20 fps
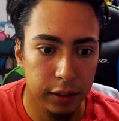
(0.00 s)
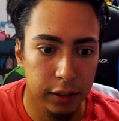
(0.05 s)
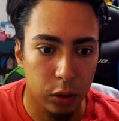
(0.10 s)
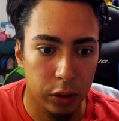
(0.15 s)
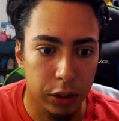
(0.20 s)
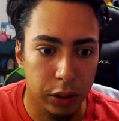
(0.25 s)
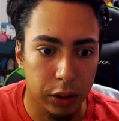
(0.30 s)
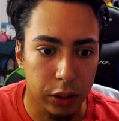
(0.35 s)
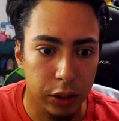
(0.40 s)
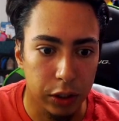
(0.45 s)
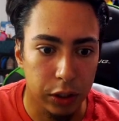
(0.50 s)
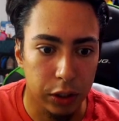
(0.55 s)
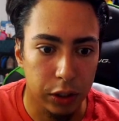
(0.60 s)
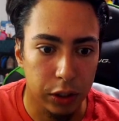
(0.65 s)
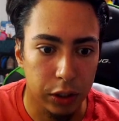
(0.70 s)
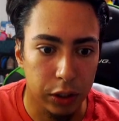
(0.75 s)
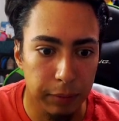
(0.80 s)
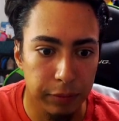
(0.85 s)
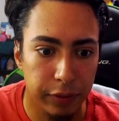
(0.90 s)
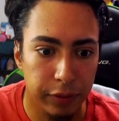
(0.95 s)
you can also
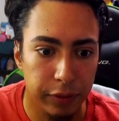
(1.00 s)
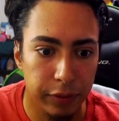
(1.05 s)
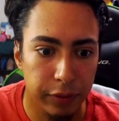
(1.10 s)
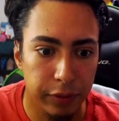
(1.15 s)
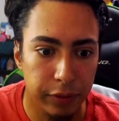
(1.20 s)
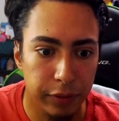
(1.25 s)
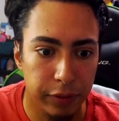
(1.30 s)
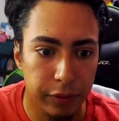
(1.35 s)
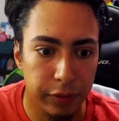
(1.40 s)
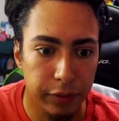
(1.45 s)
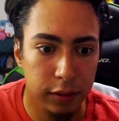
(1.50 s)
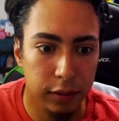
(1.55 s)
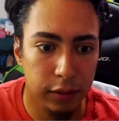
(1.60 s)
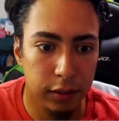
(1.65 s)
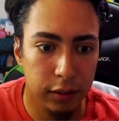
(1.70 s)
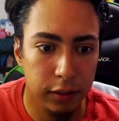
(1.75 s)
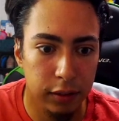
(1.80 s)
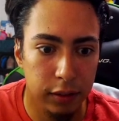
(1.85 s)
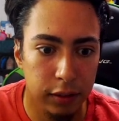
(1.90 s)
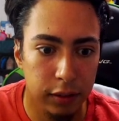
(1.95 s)
hit fire
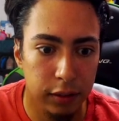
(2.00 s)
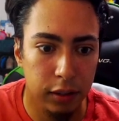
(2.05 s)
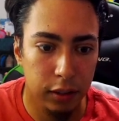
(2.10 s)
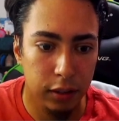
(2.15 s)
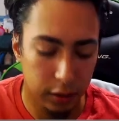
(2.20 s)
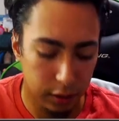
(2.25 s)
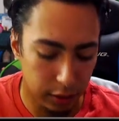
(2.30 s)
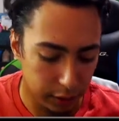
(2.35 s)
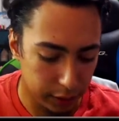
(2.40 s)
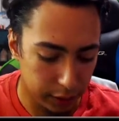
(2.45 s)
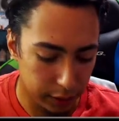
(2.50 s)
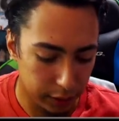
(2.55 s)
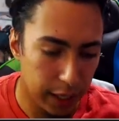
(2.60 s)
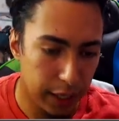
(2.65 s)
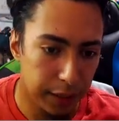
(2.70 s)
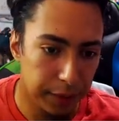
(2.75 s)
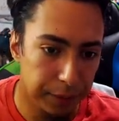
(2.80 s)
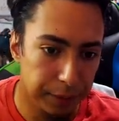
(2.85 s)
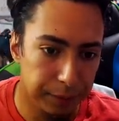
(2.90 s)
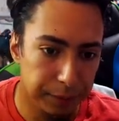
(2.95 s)
like that